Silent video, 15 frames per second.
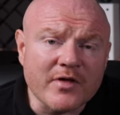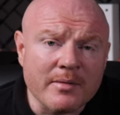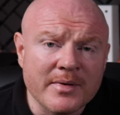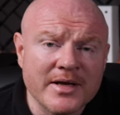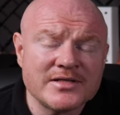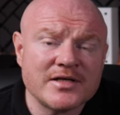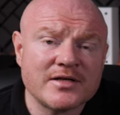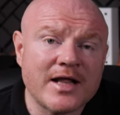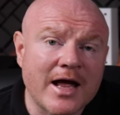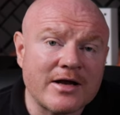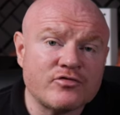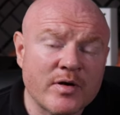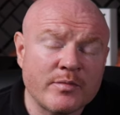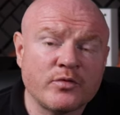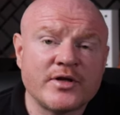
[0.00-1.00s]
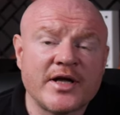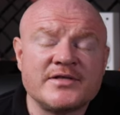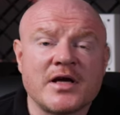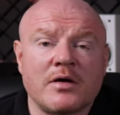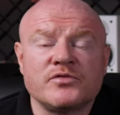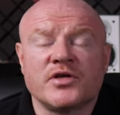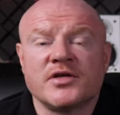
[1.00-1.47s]
means that that treble
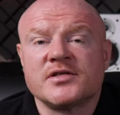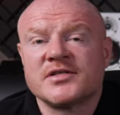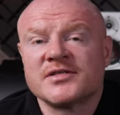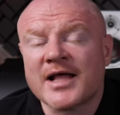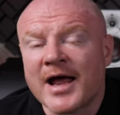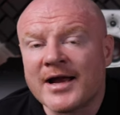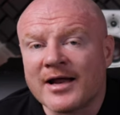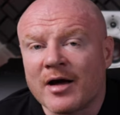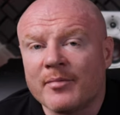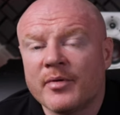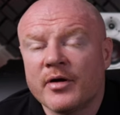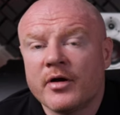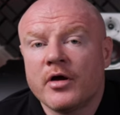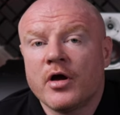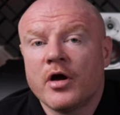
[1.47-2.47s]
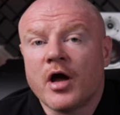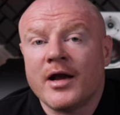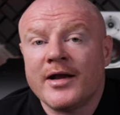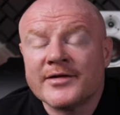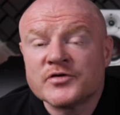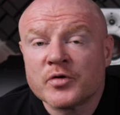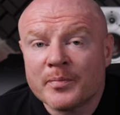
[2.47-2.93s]
detail is gonna stand up
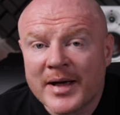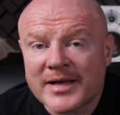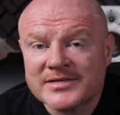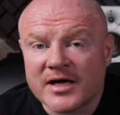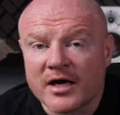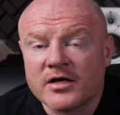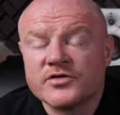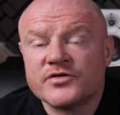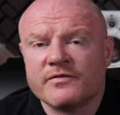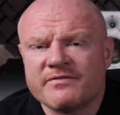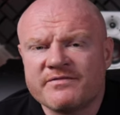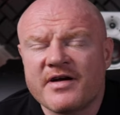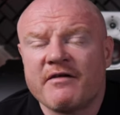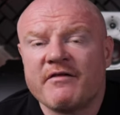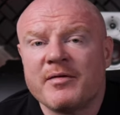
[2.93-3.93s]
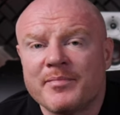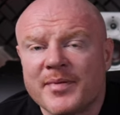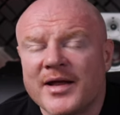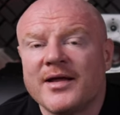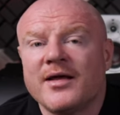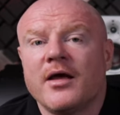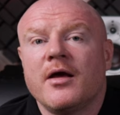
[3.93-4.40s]
a little better to very
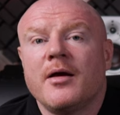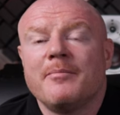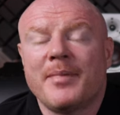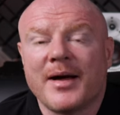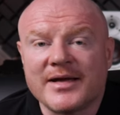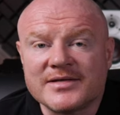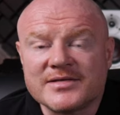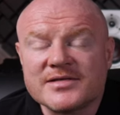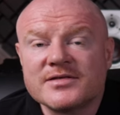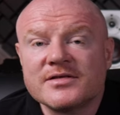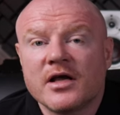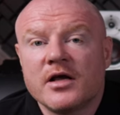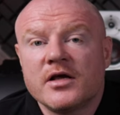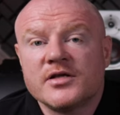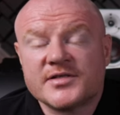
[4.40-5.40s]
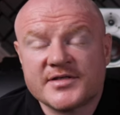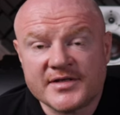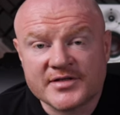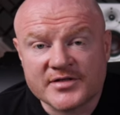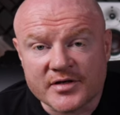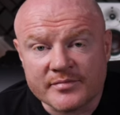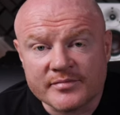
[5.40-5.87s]
big bass
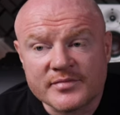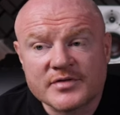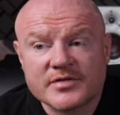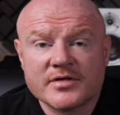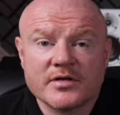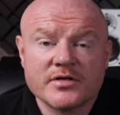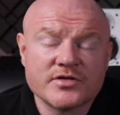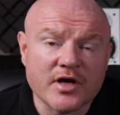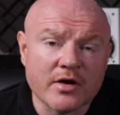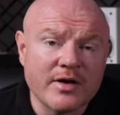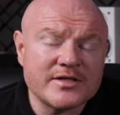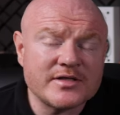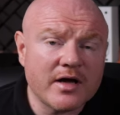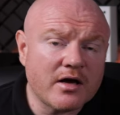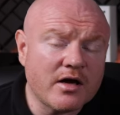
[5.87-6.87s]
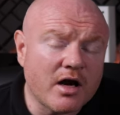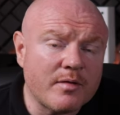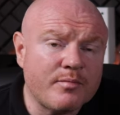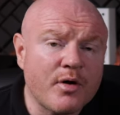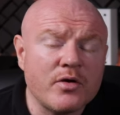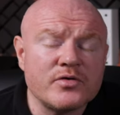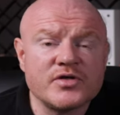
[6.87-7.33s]
systems. So there's a kind
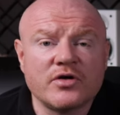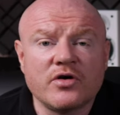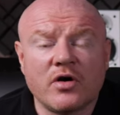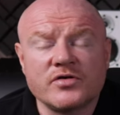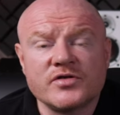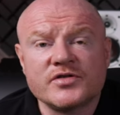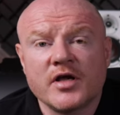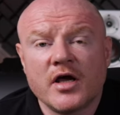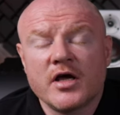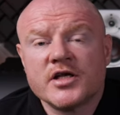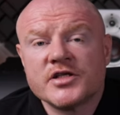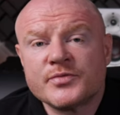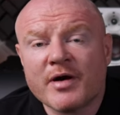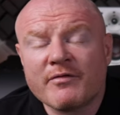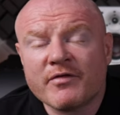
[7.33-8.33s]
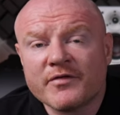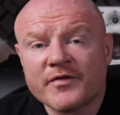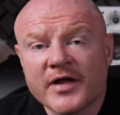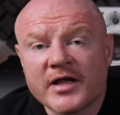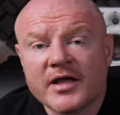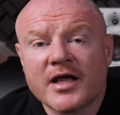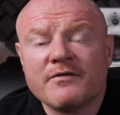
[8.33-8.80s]
of pros and cons to
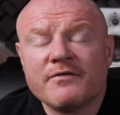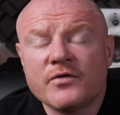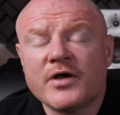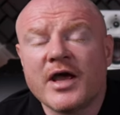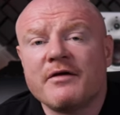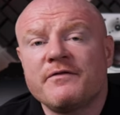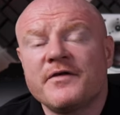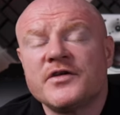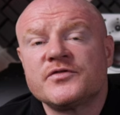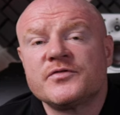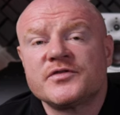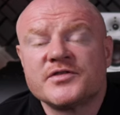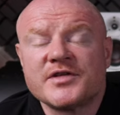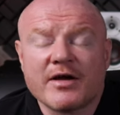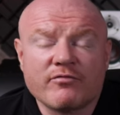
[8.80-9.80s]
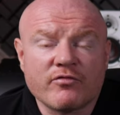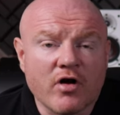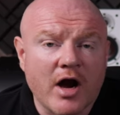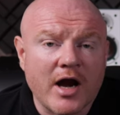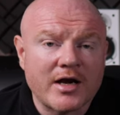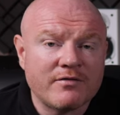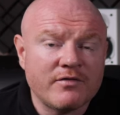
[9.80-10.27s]
everything. If you get things set
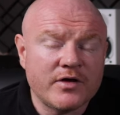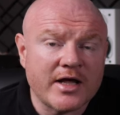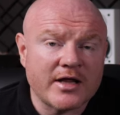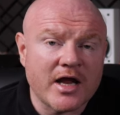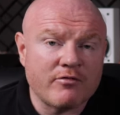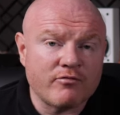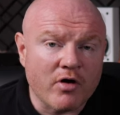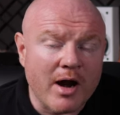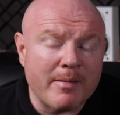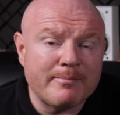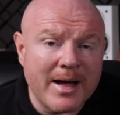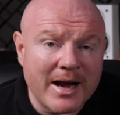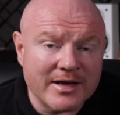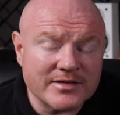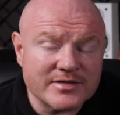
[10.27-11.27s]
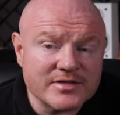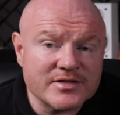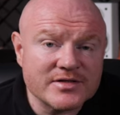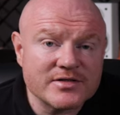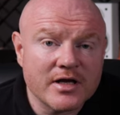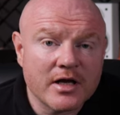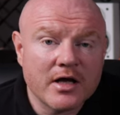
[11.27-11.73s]
right and if you get that right
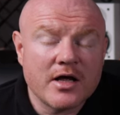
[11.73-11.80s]
balance,